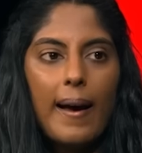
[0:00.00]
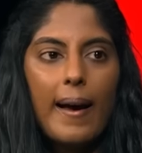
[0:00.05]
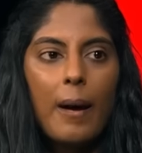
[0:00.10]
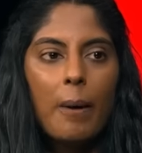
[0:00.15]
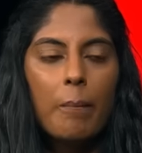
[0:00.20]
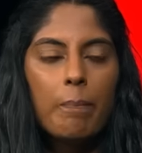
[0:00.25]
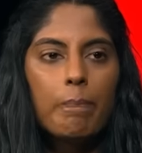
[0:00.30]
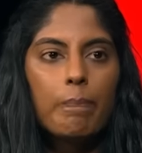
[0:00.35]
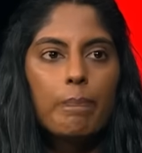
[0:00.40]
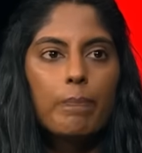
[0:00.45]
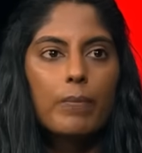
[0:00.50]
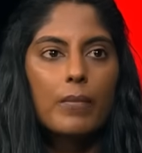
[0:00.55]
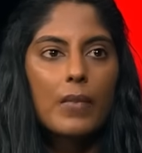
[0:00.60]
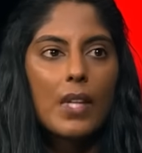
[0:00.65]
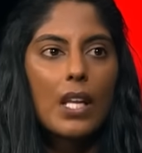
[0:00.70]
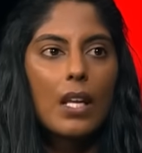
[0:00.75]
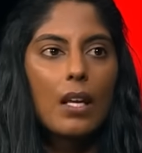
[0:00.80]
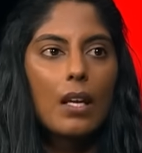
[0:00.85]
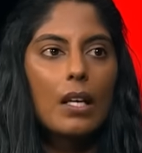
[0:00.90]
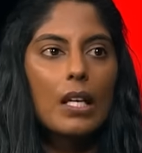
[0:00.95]
spoke about
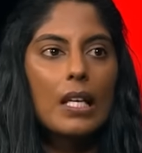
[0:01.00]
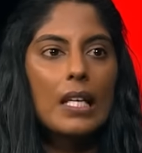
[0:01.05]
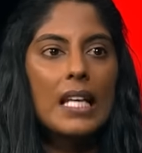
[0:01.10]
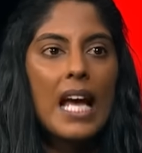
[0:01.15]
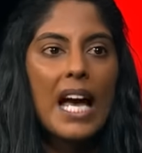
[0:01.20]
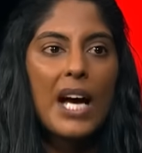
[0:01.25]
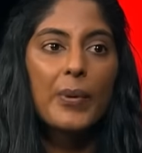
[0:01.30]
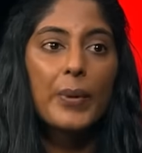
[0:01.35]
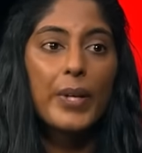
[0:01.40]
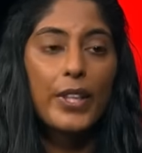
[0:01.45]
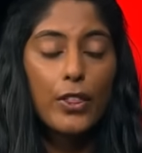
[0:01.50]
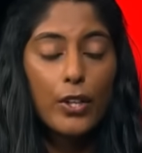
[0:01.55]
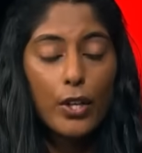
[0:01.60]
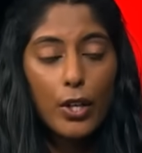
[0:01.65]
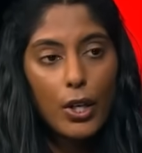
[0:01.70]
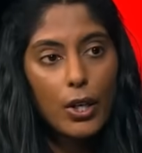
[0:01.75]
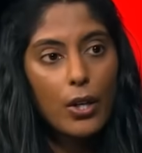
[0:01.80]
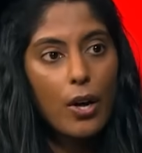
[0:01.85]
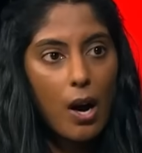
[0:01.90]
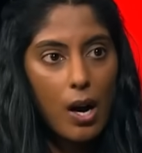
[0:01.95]
on Monday and then yesterday
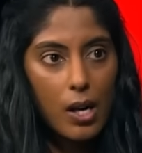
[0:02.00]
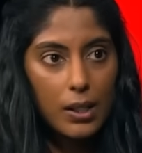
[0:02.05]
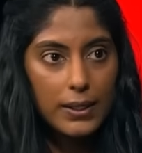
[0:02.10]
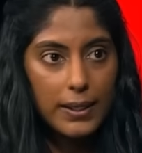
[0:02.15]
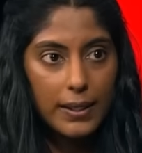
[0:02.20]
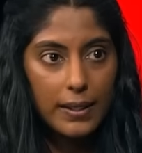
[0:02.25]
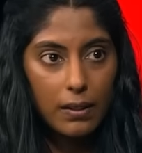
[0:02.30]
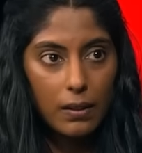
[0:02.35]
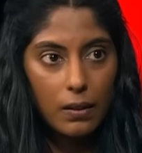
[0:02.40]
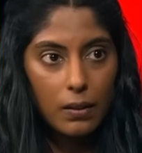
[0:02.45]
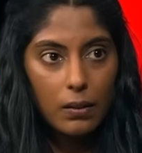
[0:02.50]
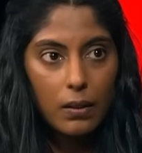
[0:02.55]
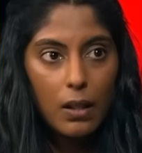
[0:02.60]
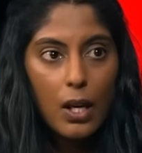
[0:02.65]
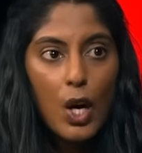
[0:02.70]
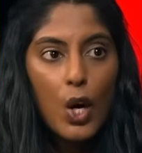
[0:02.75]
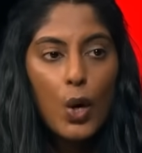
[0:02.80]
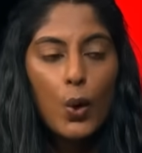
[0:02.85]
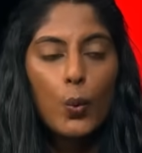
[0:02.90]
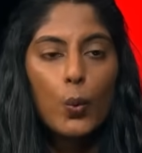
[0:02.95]
on the podcast,
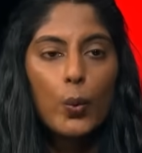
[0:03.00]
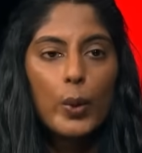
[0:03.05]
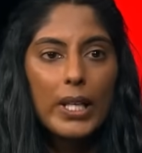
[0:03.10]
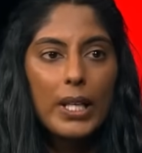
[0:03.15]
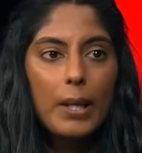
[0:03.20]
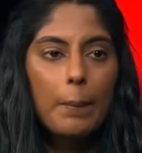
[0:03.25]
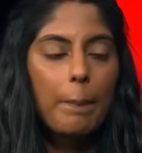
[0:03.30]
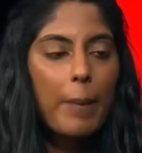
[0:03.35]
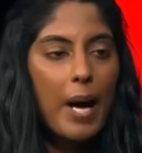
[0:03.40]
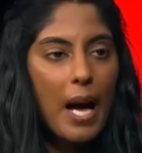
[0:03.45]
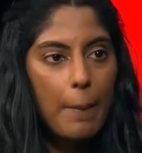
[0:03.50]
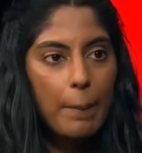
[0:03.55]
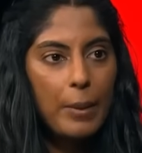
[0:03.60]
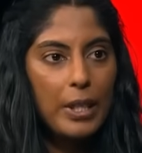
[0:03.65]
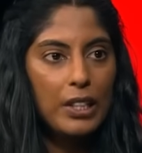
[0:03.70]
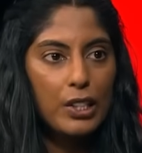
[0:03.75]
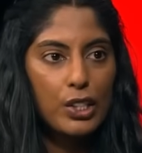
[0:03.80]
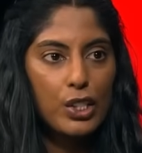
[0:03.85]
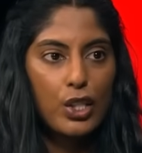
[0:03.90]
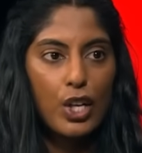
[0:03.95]
this is
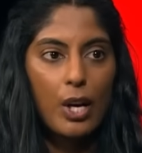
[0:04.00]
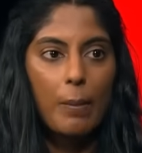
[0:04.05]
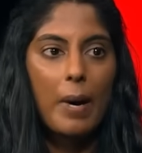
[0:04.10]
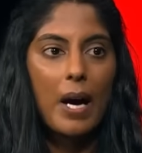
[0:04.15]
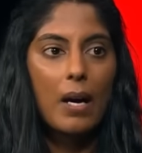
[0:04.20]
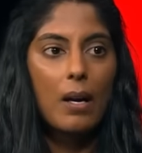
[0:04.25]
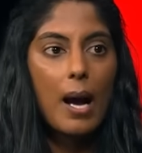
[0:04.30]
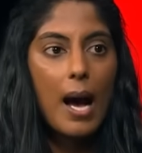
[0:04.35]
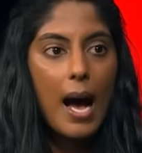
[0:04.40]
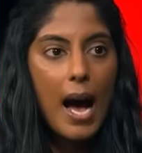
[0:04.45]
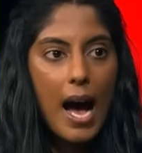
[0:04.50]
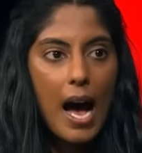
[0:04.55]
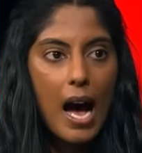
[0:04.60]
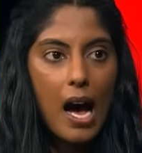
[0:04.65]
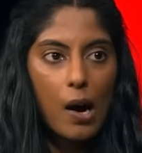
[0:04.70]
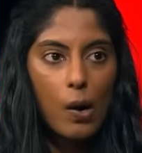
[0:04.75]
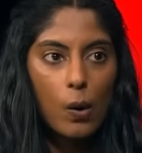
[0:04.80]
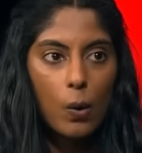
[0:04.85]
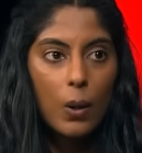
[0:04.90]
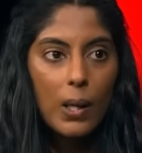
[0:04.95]
orchestrated,
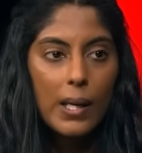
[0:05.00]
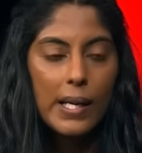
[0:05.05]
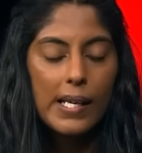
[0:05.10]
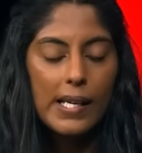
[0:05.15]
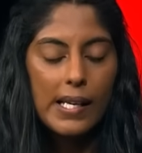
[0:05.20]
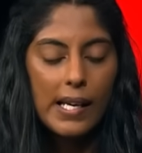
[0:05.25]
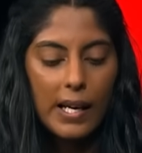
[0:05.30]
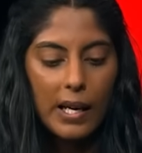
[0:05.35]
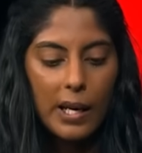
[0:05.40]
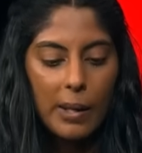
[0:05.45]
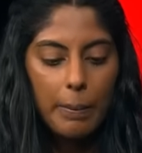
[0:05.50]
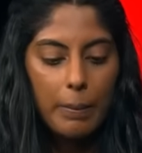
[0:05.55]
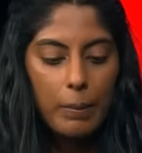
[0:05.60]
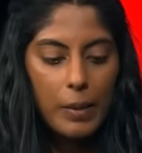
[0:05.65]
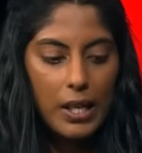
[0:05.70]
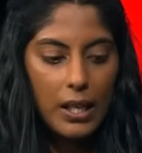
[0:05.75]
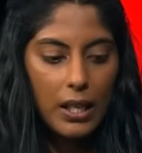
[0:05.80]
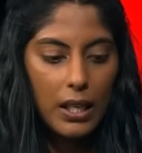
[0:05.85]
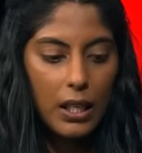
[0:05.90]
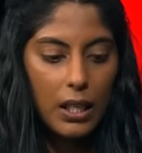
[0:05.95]
targeted
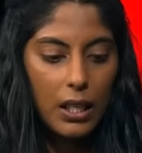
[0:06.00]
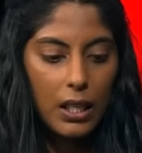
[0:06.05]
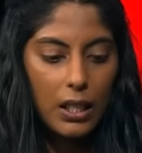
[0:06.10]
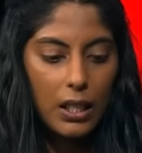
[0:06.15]
campaigns